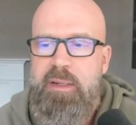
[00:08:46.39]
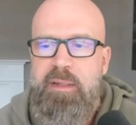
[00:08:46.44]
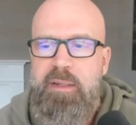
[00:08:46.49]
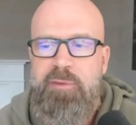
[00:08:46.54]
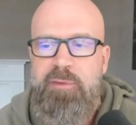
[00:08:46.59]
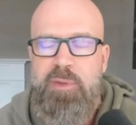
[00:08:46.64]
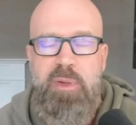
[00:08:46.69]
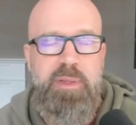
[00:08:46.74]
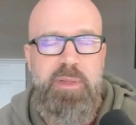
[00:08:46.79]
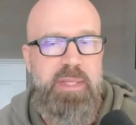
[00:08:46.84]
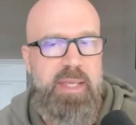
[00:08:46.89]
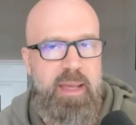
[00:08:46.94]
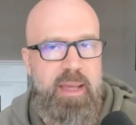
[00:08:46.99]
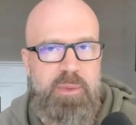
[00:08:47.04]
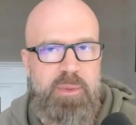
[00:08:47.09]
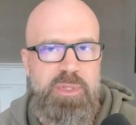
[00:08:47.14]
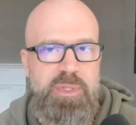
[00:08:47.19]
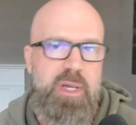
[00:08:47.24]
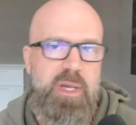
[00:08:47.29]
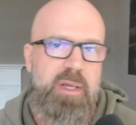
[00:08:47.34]
If you're on the
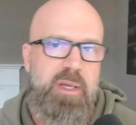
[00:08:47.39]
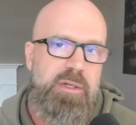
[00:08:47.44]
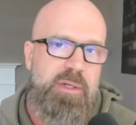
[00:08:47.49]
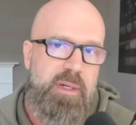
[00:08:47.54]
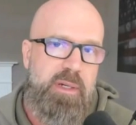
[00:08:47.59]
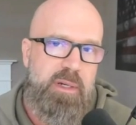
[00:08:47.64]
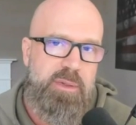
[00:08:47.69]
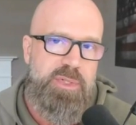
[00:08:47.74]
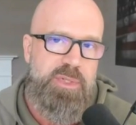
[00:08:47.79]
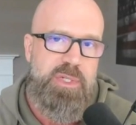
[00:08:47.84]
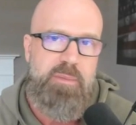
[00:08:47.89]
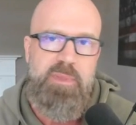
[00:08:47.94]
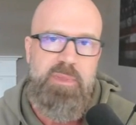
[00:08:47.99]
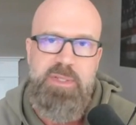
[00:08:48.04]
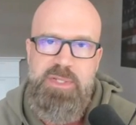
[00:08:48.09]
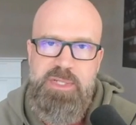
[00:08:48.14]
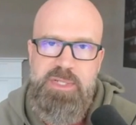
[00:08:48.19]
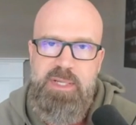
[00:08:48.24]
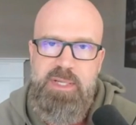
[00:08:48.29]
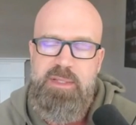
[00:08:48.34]
outside and you hear
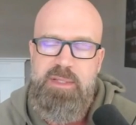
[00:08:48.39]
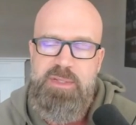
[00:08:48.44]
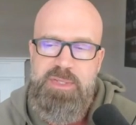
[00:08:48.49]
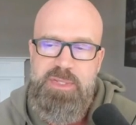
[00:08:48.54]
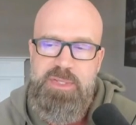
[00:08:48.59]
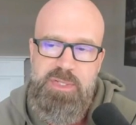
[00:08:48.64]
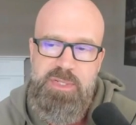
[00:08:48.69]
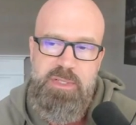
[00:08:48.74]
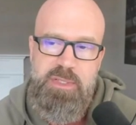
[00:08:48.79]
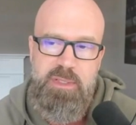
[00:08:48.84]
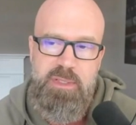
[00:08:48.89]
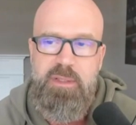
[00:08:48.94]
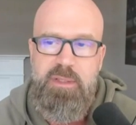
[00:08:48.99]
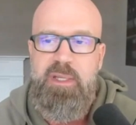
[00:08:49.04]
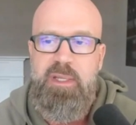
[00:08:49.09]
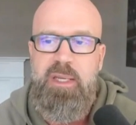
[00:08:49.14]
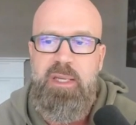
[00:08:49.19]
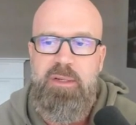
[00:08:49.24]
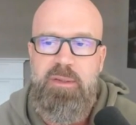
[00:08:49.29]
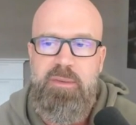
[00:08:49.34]
somebody say this is an
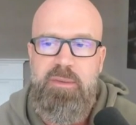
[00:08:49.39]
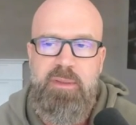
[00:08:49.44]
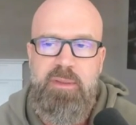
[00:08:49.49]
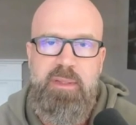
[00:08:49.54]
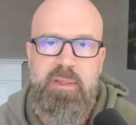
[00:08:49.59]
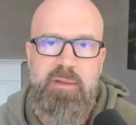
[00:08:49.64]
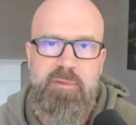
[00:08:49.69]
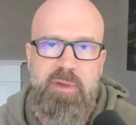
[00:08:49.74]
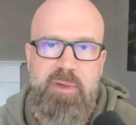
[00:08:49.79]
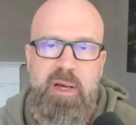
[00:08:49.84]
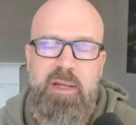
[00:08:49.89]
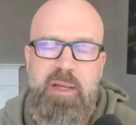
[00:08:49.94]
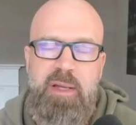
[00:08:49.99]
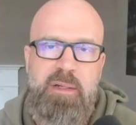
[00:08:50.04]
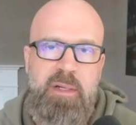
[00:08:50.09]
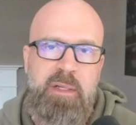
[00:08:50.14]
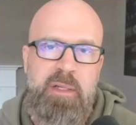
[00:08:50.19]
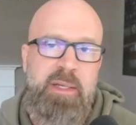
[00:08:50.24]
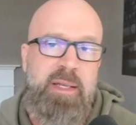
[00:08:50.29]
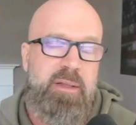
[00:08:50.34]
indicator that they've got
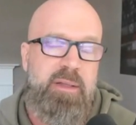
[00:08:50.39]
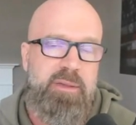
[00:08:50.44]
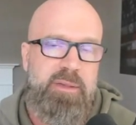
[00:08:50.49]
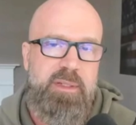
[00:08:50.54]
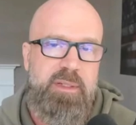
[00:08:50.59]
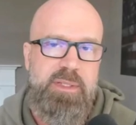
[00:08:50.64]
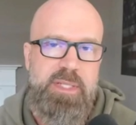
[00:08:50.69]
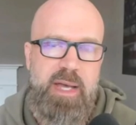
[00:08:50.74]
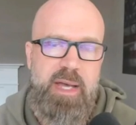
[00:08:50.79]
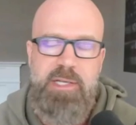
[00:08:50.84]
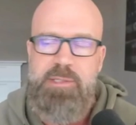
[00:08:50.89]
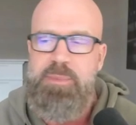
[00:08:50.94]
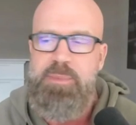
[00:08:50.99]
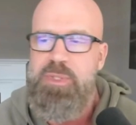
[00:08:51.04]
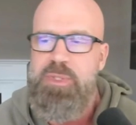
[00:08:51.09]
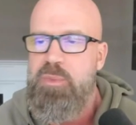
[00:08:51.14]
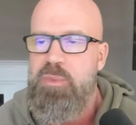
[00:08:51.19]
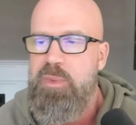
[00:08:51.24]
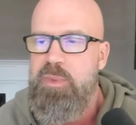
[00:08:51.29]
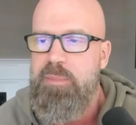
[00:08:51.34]
an unhealthy
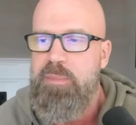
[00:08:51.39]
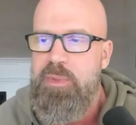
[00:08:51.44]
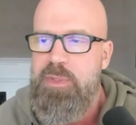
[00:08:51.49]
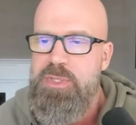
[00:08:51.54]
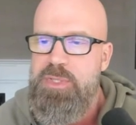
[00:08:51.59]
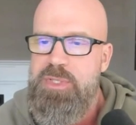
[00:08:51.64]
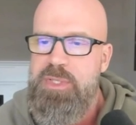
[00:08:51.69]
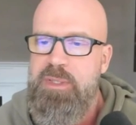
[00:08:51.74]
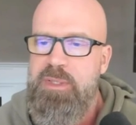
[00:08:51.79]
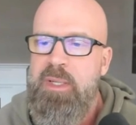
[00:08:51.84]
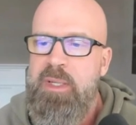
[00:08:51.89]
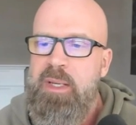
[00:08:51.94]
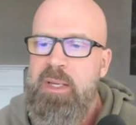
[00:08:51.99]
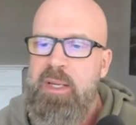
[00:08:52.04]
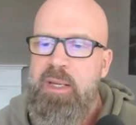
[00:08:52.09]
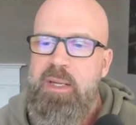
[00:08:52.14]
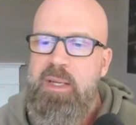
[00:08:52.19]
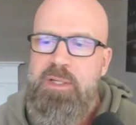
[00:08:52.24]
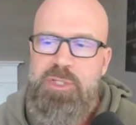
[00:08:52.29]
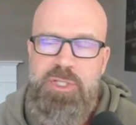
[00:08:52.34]
attachment to one person.
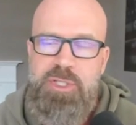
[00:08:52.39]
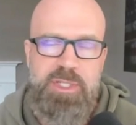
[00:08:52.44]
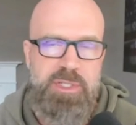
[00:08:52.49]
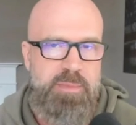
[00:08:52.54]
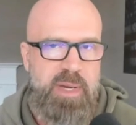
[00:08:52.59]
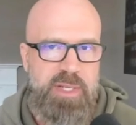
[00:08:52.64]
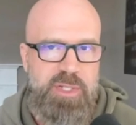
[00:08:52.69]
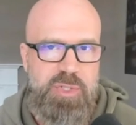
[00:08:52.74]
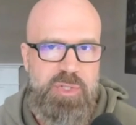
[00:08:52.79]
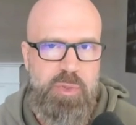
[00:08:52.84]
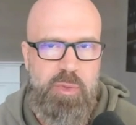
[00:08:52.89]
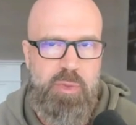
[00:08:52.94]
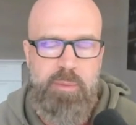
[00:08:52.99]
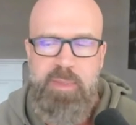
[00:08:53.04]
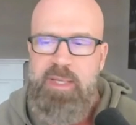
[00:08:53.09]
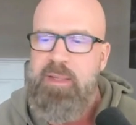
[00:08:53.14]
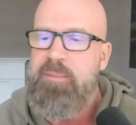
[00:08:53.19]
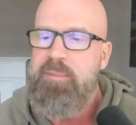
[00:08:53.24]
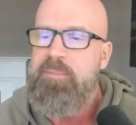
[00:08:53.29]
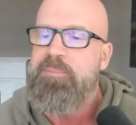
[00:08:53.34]
She's my
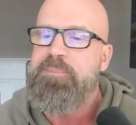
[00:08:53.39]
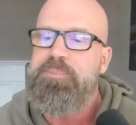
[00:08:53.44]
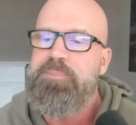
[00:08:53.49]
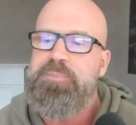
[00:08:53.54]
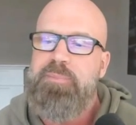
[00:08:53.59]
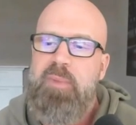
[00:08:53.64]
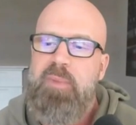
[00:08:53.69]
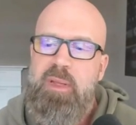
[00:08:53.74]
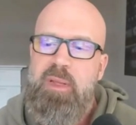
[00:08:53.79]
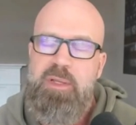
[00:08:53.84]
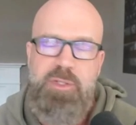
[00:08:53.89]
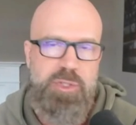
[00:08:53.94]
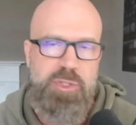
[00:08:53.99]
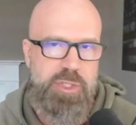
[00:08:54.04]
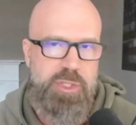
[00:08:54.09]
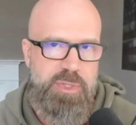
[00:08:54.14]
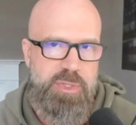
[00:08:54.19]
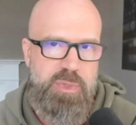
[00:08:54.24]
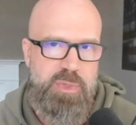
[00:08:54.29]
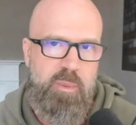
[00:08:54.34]
soulmate.
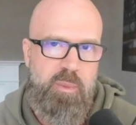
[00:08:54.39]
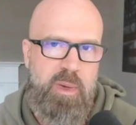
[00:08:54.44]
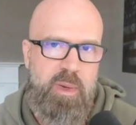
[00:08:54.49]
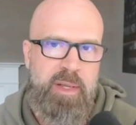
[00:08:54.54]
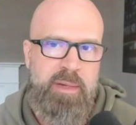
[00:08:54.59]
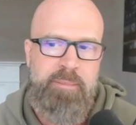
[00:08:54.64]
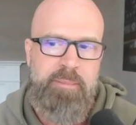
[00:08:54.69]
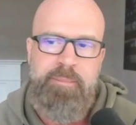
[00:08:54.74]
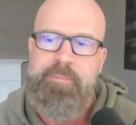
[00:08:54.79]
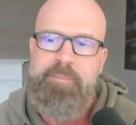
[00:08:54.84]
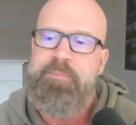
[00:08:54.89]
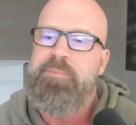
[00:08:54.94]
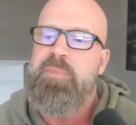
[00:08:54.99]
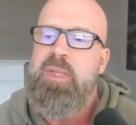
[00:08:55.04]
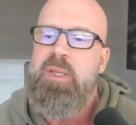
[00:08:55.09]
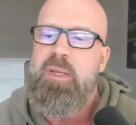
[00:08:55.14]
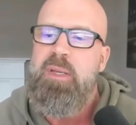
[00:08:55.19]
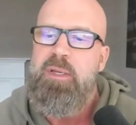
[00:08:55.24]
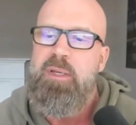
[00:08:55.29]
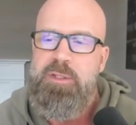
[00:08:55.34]
She's the one.
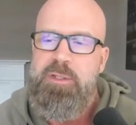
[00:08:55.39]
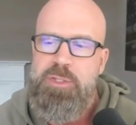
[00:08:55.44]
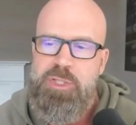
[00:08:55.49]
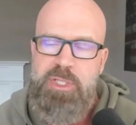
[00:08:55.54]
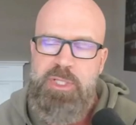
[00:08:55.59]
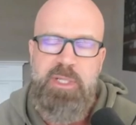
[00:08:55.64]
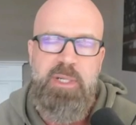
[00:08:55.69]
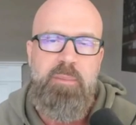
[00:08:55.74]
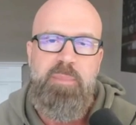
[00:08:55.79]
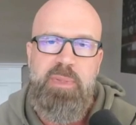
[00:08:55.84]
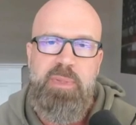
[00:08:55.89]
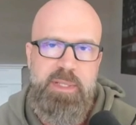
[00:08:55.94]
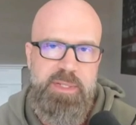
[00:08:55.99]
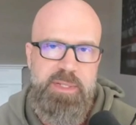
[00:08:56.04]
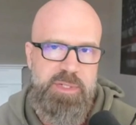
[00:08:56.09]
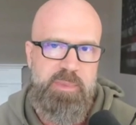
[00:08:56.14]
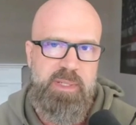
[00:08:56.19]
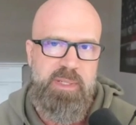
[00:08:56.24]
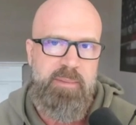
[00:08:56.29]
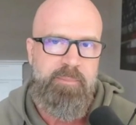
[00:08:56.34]
She
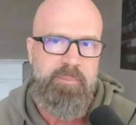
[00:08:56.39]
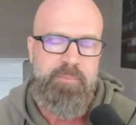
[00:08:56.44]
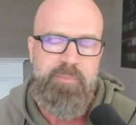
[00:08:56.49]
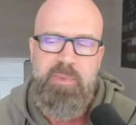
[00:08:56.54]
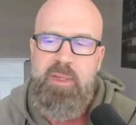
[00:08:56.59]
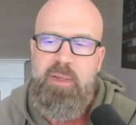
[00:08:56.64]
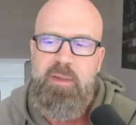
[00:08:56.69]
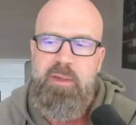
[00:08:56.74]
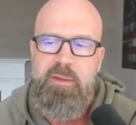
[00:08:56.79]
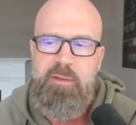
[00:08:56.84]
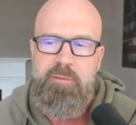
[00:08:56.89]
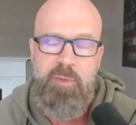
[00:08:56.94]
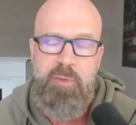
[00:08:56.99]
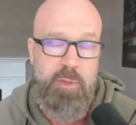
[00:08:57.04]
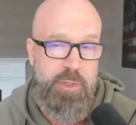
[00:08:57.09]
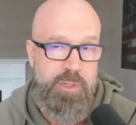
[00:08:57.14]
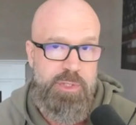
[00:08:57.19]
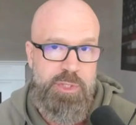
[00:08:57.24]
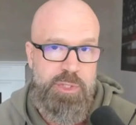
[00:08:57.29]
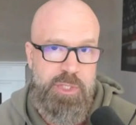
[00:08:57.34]
completes me. You've
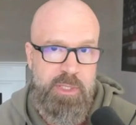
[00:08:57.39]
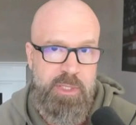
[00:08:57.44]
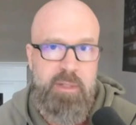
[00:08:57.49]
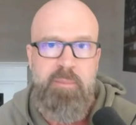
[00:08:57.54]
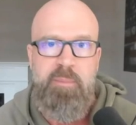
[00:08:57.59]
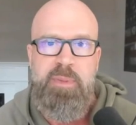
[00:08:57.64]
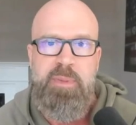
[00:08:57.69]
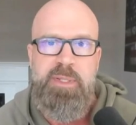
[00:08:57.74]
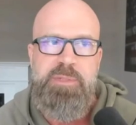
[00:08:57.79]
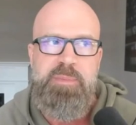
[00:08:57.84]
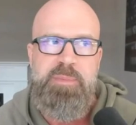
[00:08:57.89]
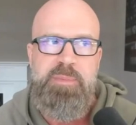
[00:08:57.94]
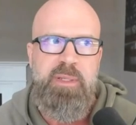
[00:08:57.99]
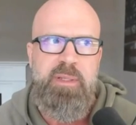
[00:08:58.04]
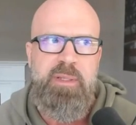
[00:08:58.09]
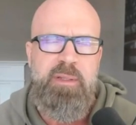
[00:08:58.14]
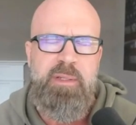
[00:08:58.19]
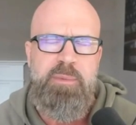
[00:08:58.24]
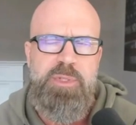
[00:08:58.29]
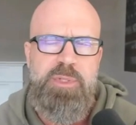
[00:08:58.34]
heard she completes me.
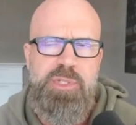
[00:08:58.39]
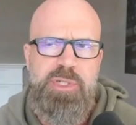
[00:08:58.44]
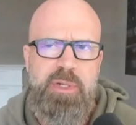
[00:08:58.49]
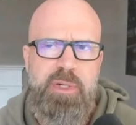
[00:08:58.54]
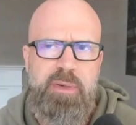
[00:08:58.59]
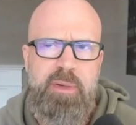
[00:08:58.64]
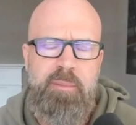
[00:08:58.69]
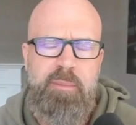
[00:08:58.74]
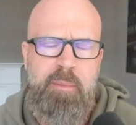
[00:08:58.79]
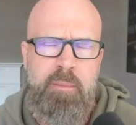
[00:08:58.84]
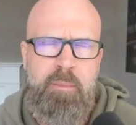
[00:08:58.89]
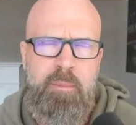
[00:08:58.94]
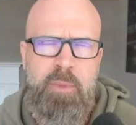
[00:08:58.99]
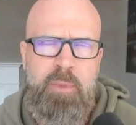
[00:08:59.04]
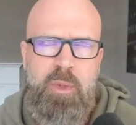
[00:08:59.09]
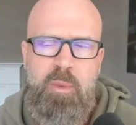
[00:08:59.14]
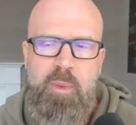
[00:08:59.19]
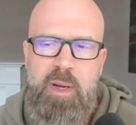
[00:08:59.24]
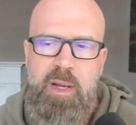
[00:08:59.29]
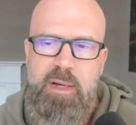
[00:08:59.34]
I think it was Jerry
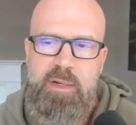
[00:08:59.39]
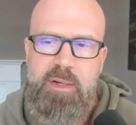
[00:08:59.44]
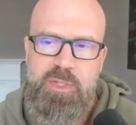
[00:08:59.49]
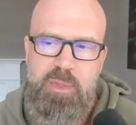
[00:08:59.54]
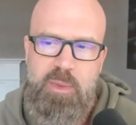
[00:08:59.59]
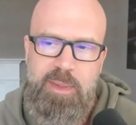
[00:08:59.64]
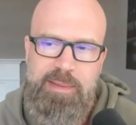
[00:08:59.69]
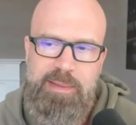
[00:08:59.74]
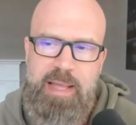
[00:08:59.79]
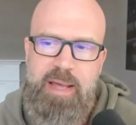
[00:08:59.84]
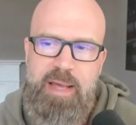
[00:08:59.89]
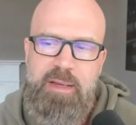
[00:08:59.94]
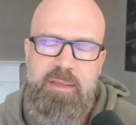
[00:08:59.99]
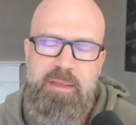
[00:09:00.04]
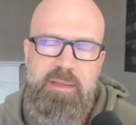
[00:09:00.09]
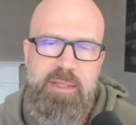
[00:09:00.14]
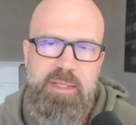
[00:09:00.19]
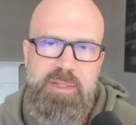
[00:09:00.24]
Maguire. So a lot of